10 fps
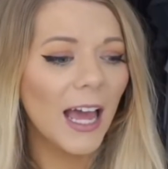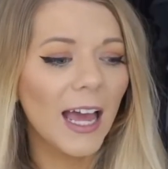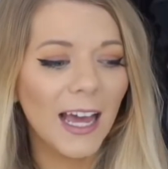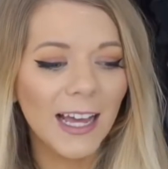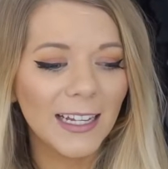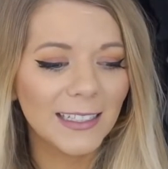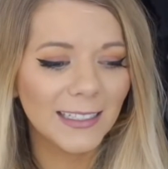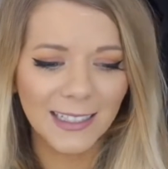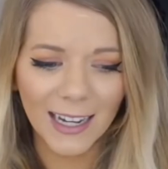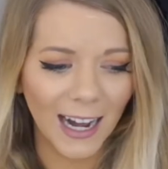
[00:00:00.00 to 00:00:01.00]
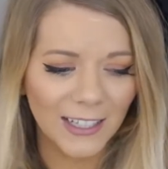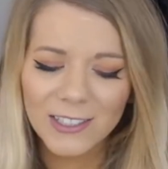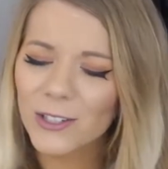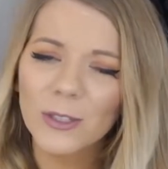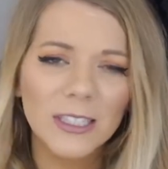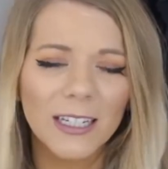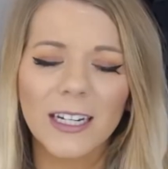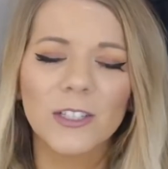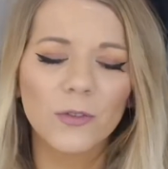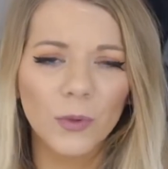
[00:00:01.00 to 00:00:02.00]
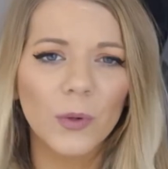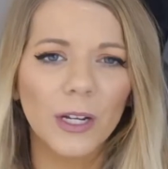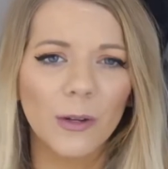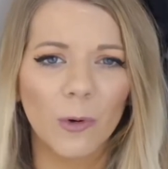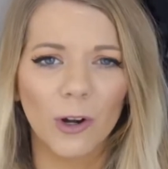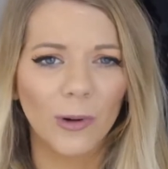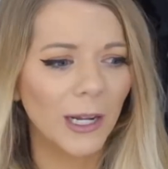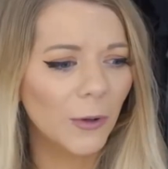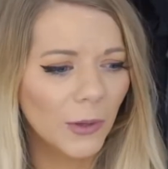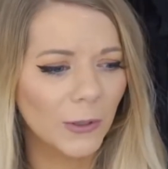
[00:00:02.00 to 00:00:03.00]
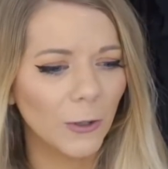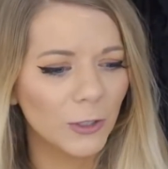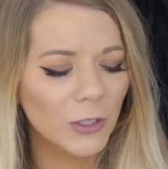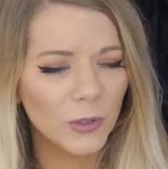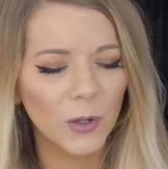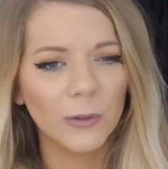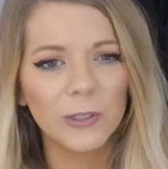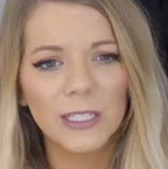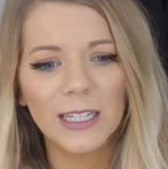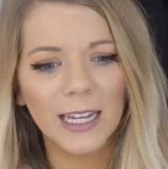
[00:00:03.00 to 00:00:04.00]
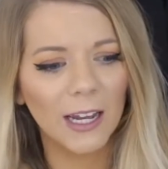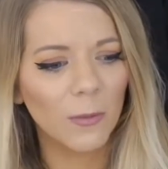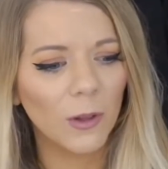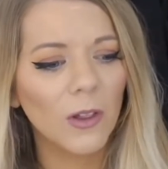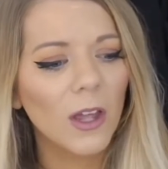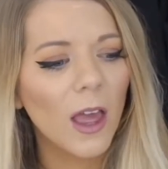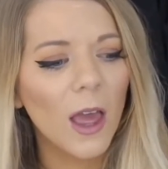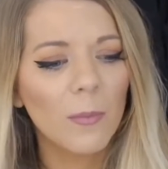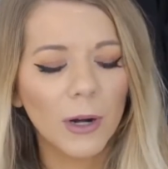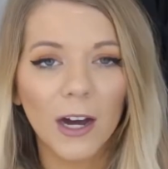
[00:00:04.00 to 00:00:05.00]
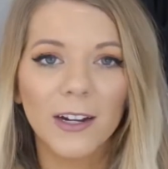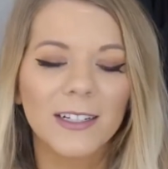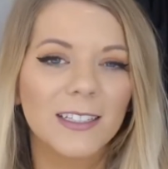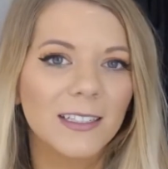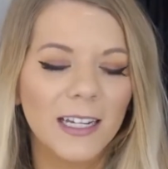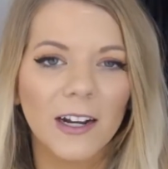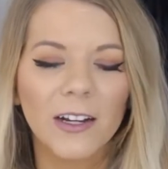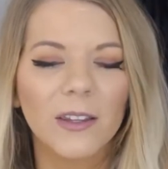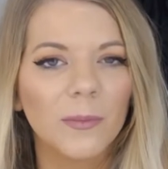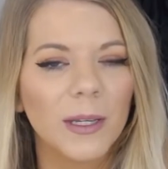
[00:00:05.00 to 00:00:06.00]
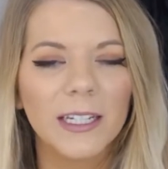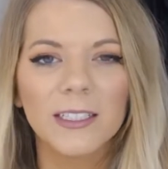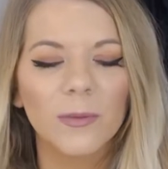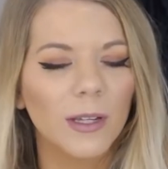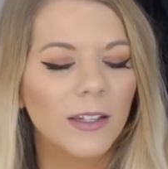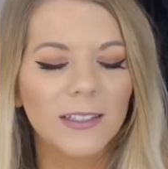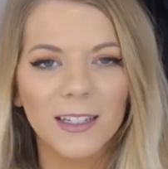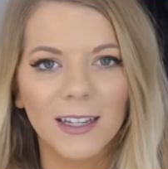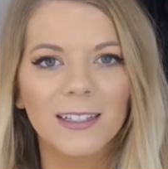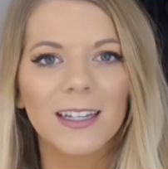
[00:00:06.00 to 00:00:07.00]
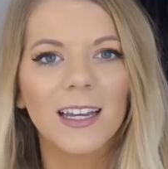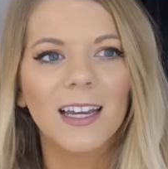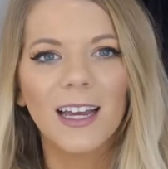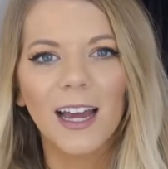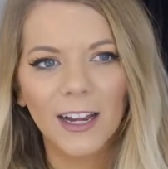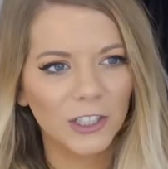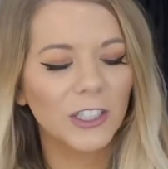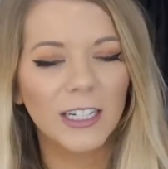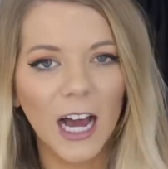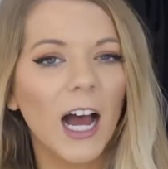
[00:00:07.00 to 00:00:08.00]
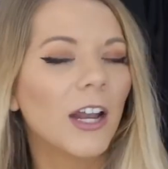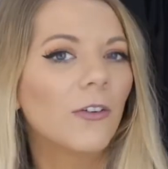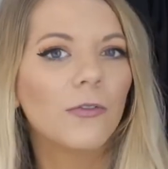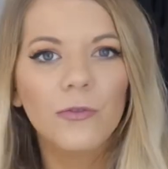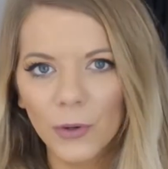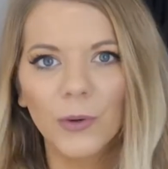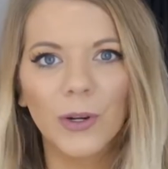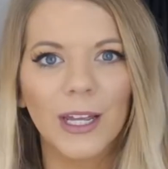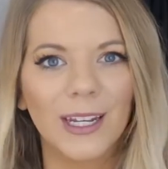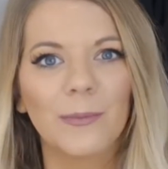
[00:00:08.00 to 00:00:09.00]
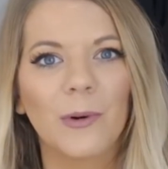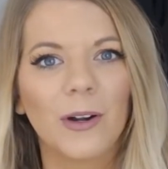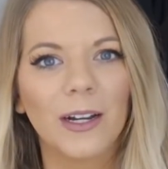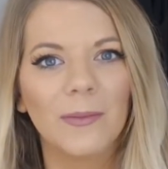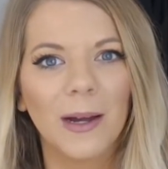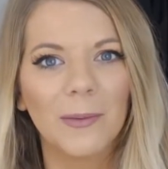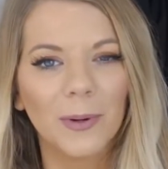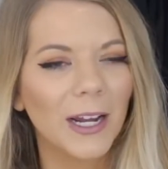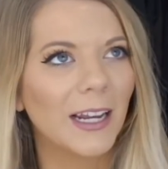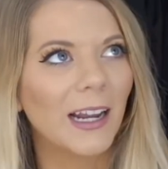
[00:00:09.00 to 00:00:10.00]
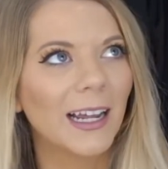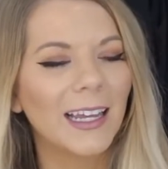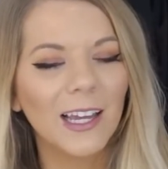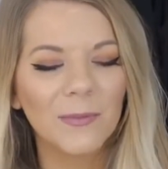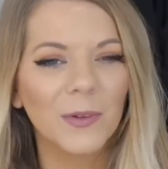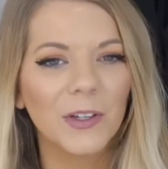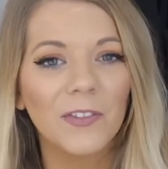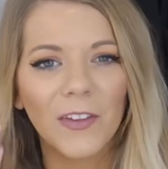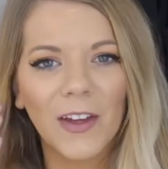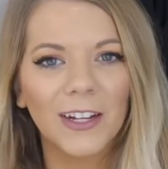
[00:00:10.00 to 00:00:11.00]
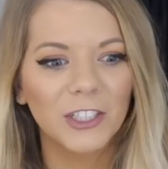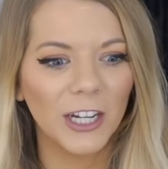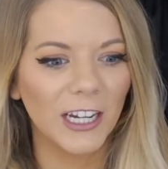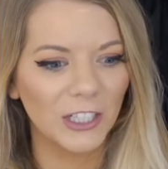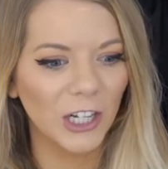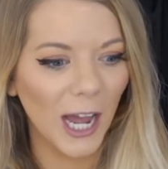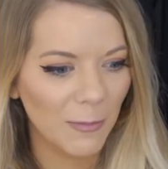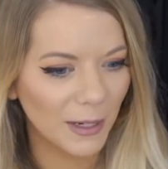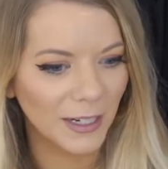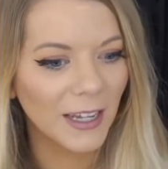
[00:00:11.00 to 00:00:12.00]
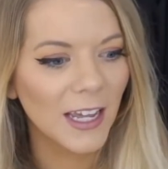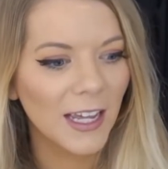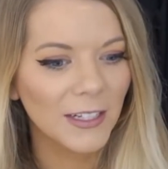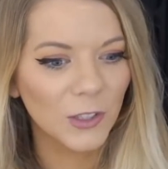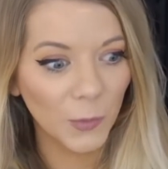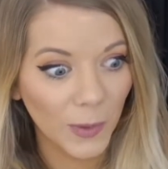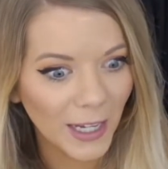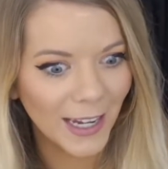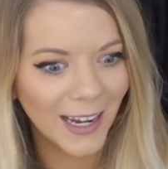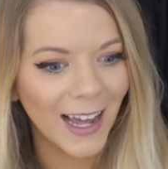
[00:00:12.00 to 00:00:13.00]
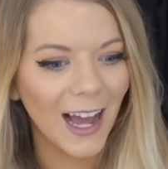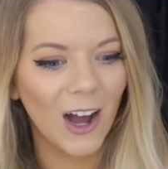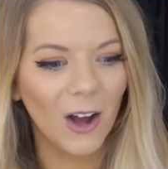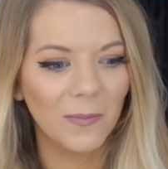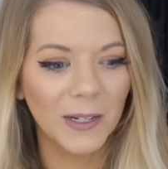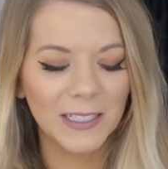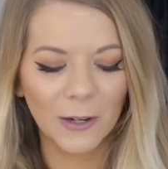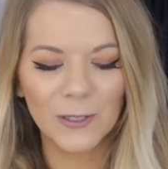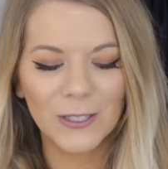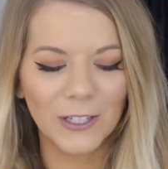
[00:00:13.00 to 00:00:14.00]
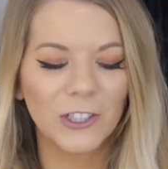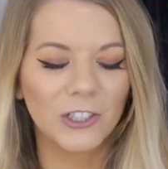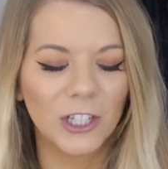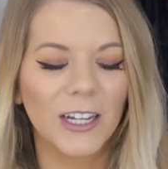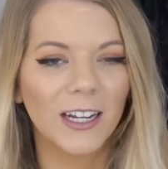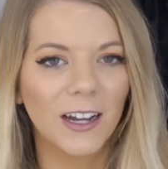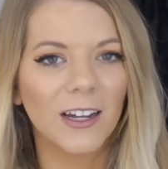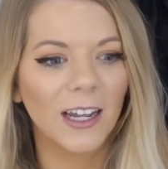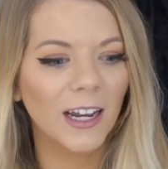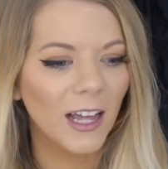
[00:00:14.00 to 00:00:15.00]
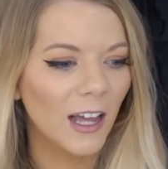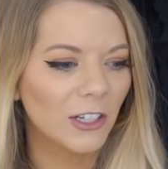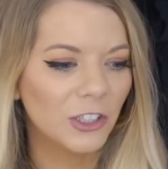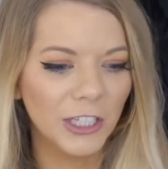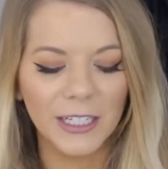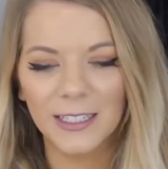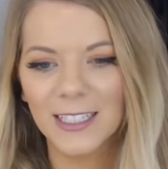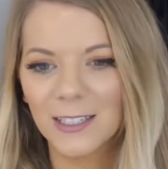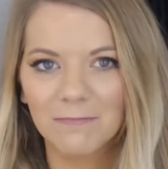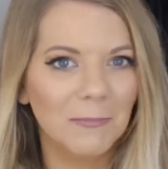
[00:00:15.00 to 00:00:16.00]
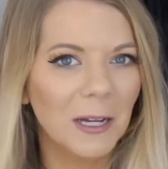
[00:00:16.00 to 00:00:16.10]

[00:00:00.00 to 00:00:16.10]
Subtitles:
And yeah, I just don't see it as food anymore. When I go in the grocery store, see the animal products, the dairy, the meat, to me this is actually not food anymore in my brain. And I can't believe that that change happened to me, because I was such a chicken nugget cheese